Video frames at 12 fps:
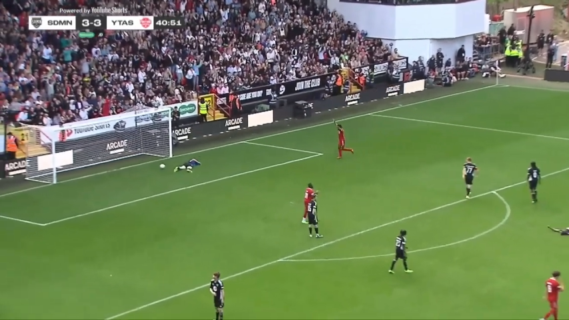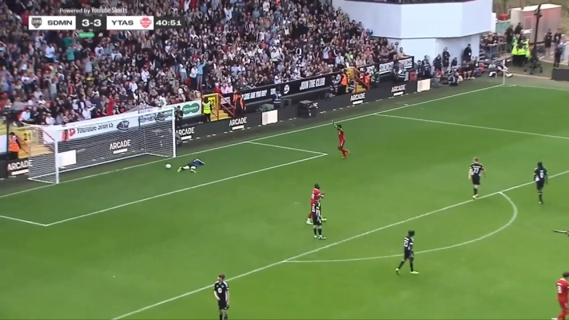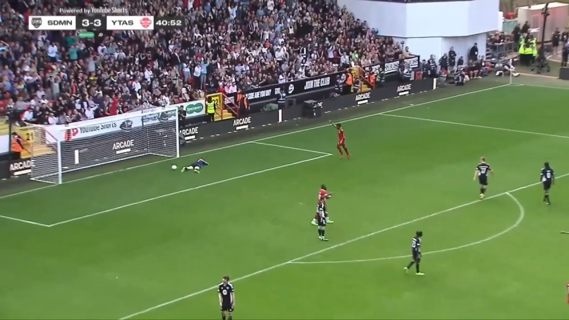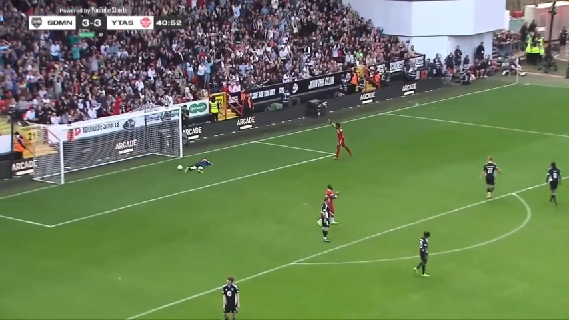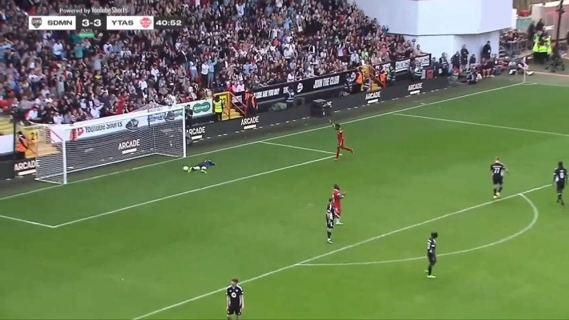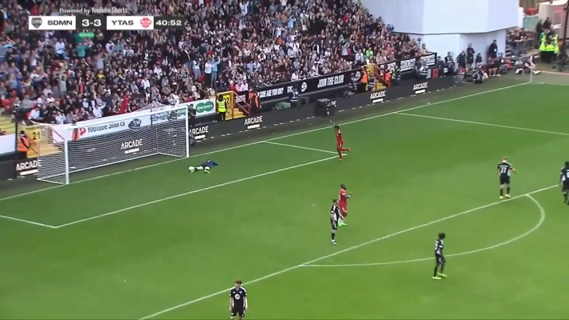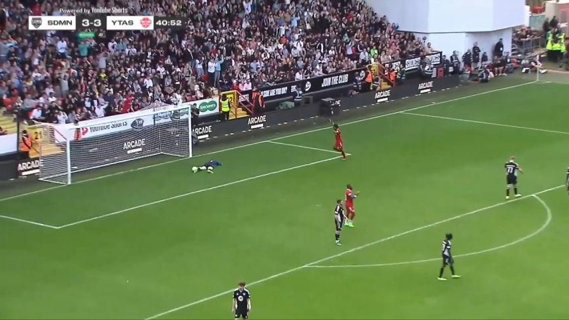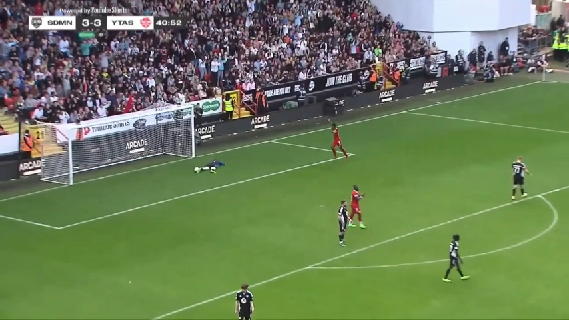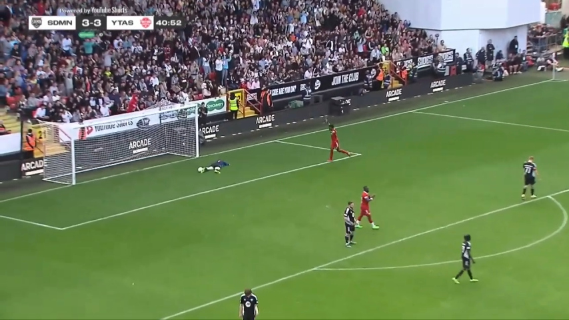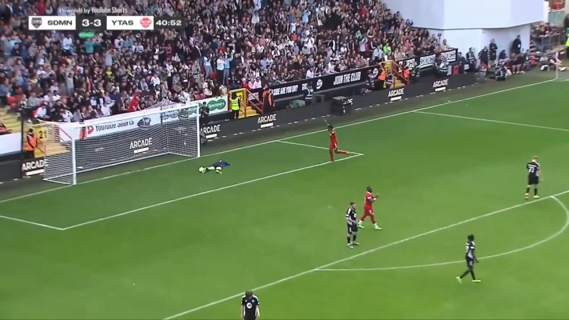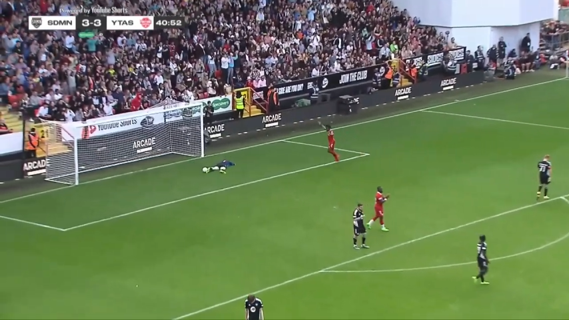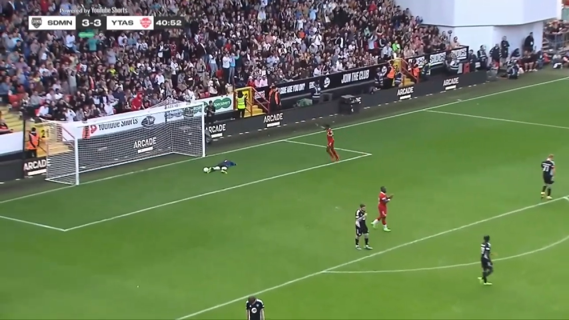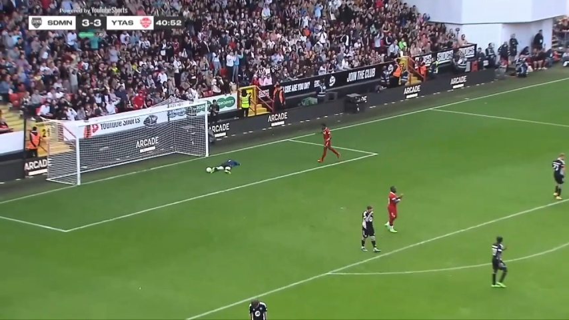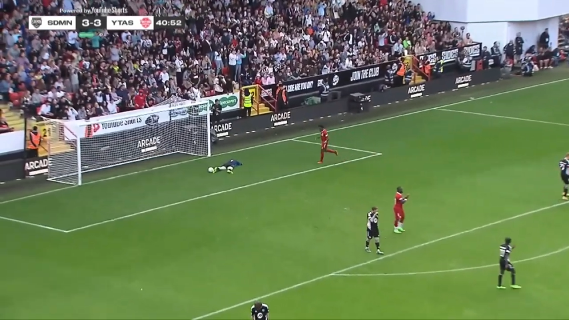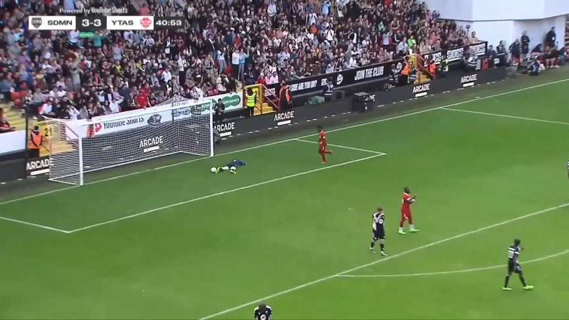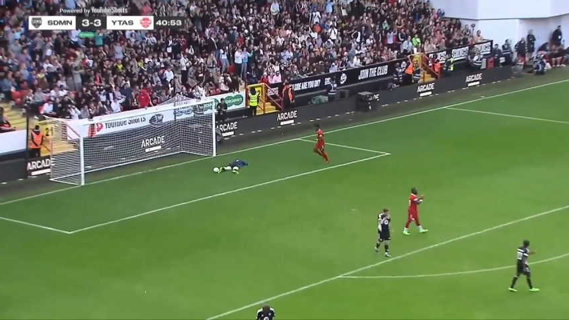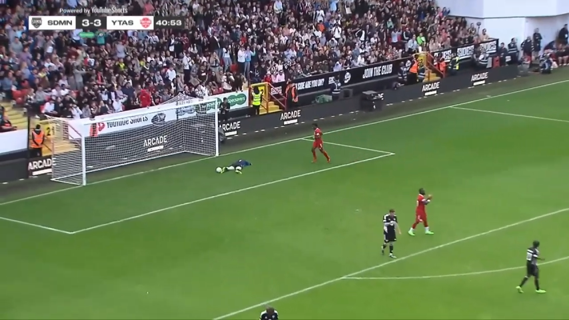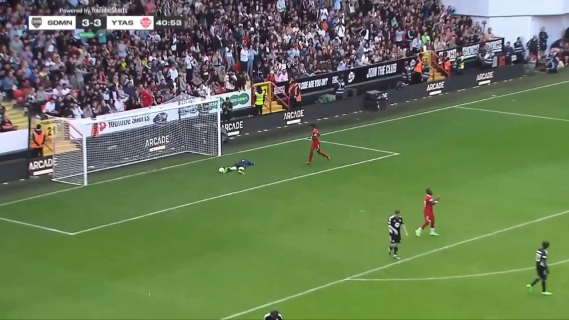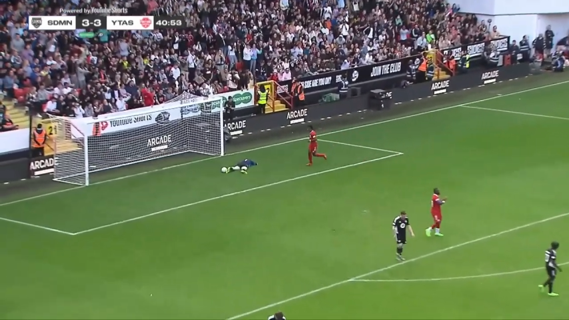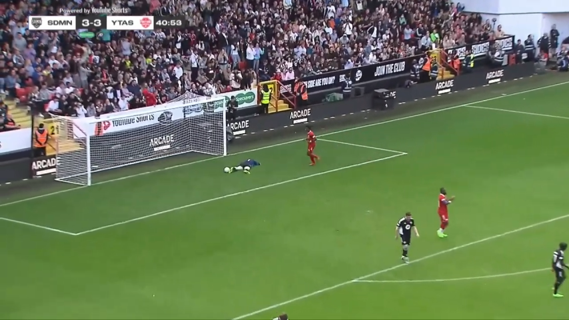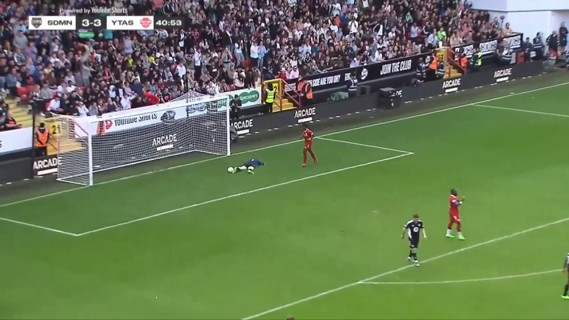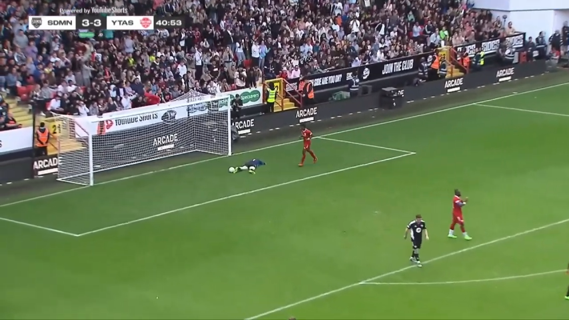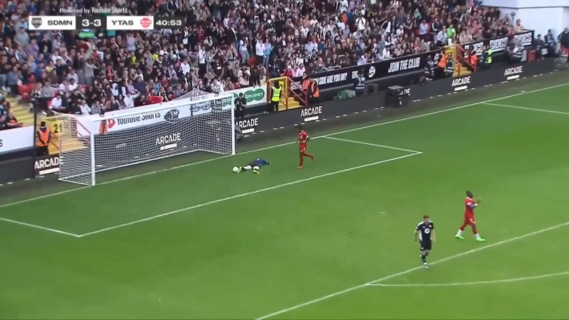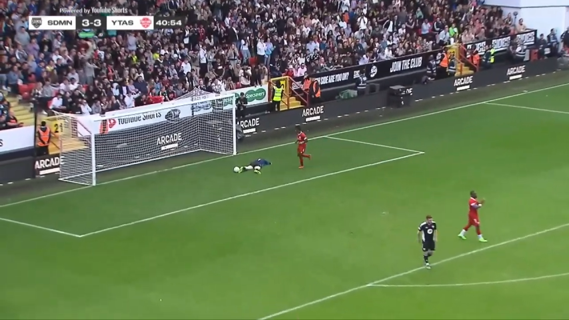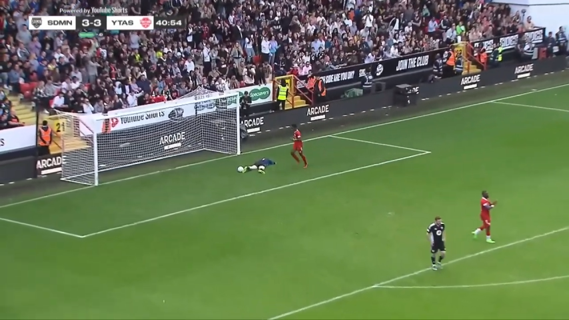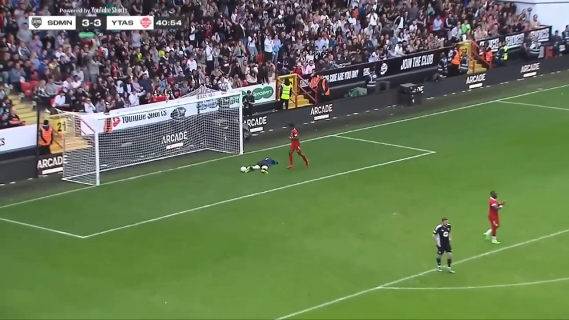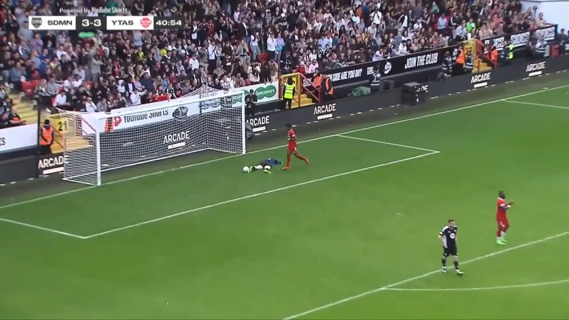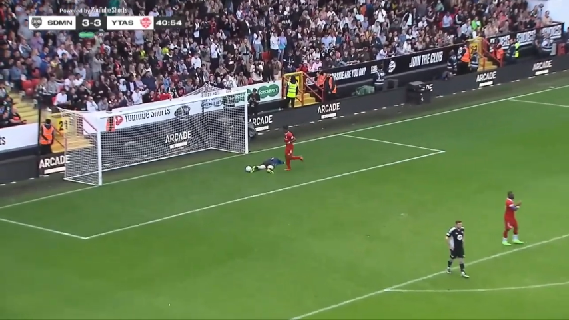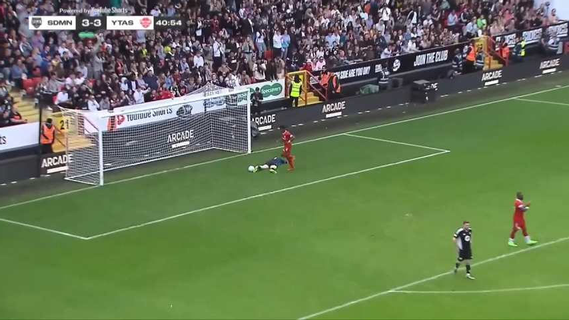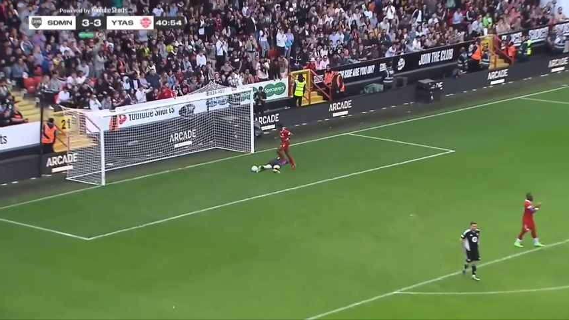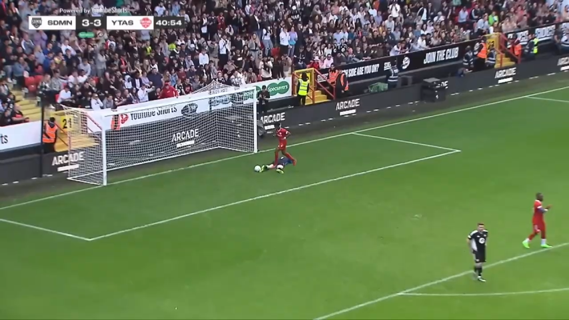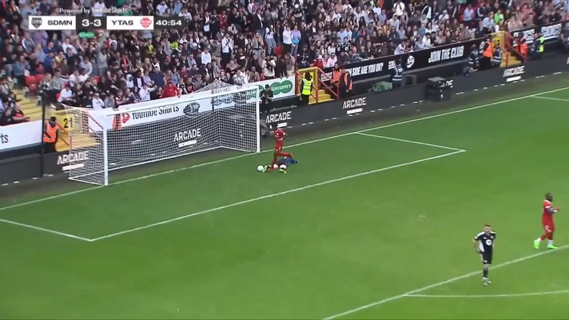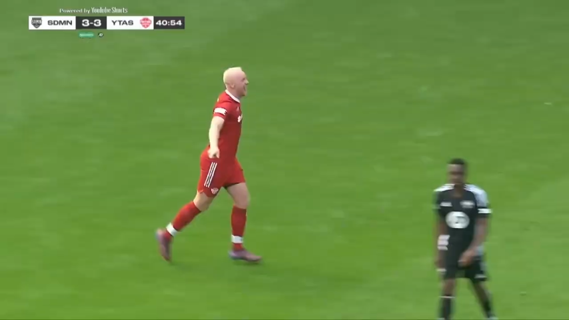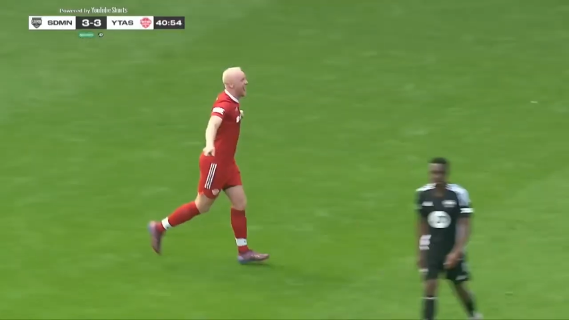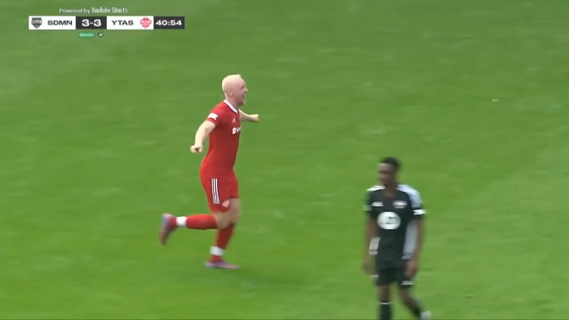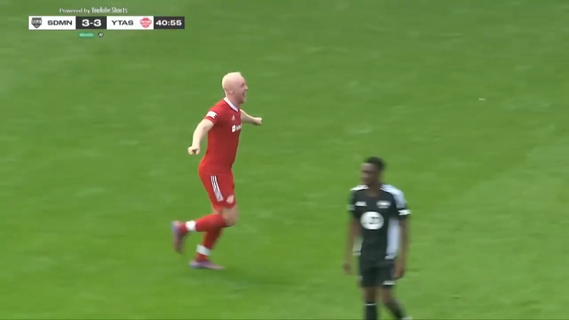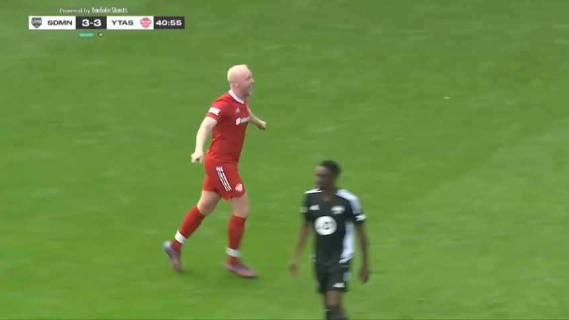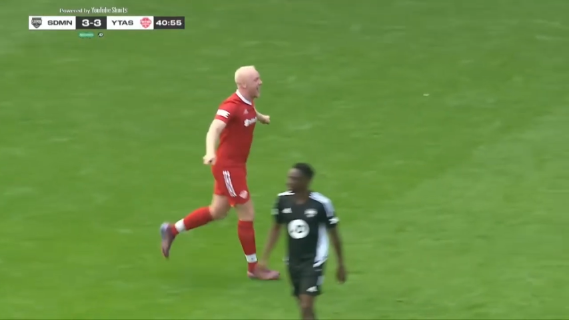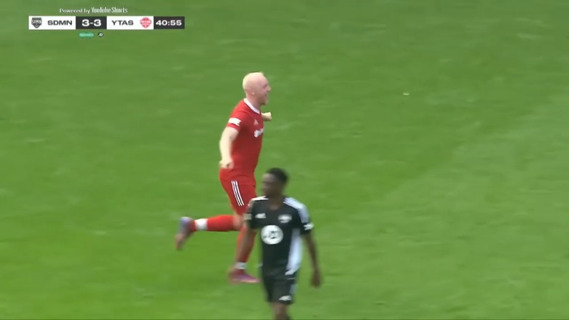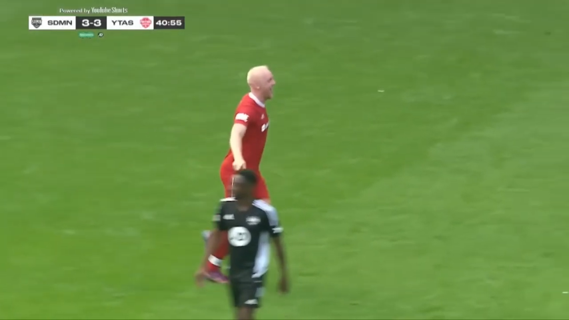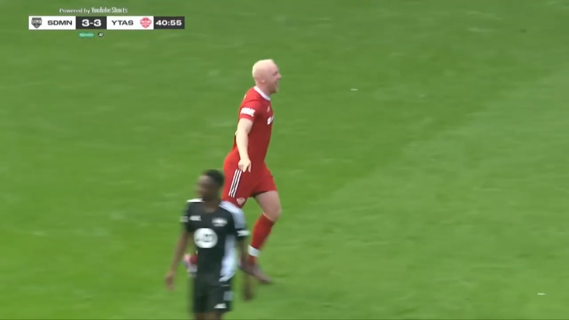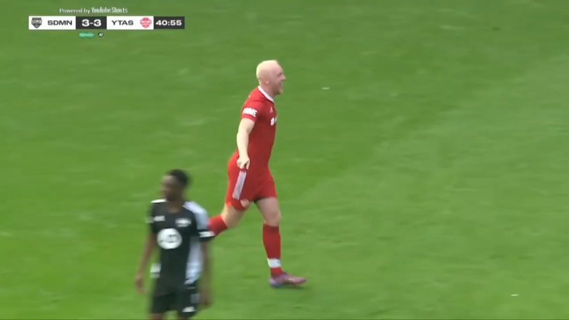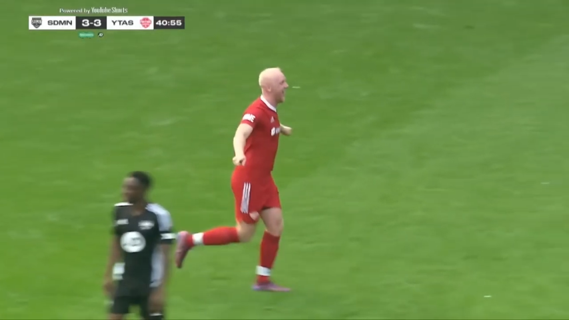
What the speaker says: No face is visible, so there are no lips to read.